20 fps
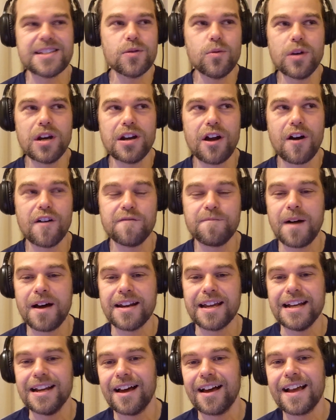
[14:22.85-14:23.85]
It's all a lot of
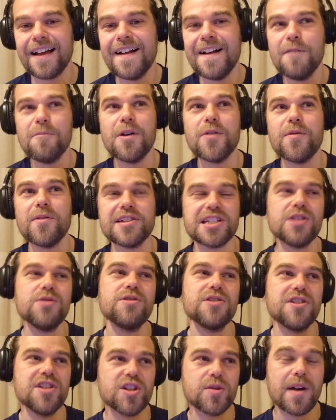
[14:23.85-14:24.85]
money. Like, whether it's
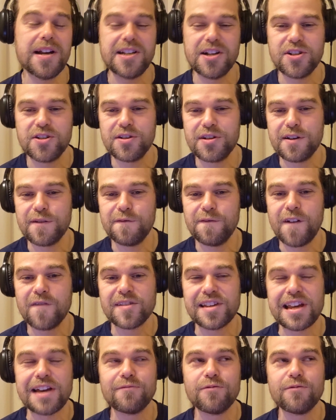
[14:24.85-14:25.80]
220 or 250,